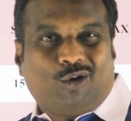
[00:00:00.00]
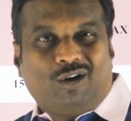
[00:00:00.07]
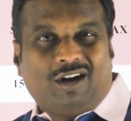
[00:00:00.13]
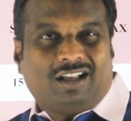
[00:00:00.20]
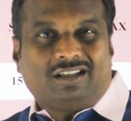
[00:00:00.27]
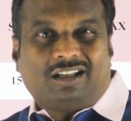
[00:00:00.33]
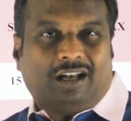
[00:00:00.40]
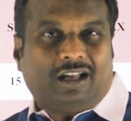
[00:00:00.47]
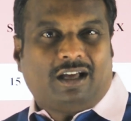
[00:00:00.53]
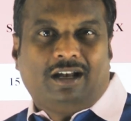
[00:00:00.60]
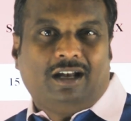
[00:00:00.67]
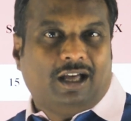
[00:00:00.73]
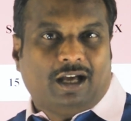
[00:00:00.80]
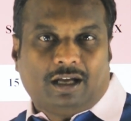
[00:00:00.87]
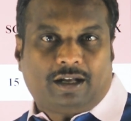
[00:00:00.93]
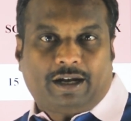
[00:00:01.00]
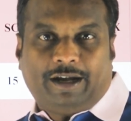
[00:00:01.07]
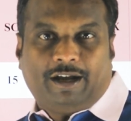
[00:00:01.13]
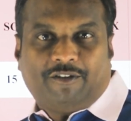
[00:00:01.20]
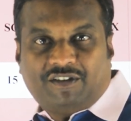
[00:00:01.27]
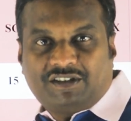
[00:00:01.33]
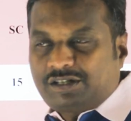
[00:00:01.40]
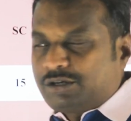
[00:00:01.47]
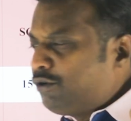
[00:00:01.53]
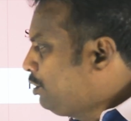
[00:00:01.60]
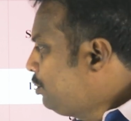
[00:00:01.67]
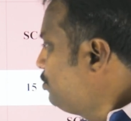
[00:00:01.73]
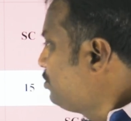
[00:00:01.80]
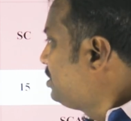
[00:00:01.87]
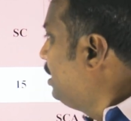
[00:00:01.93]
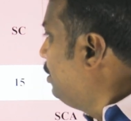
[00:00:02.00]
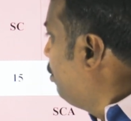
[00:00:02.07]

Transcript: round and alla illa right. First round counseling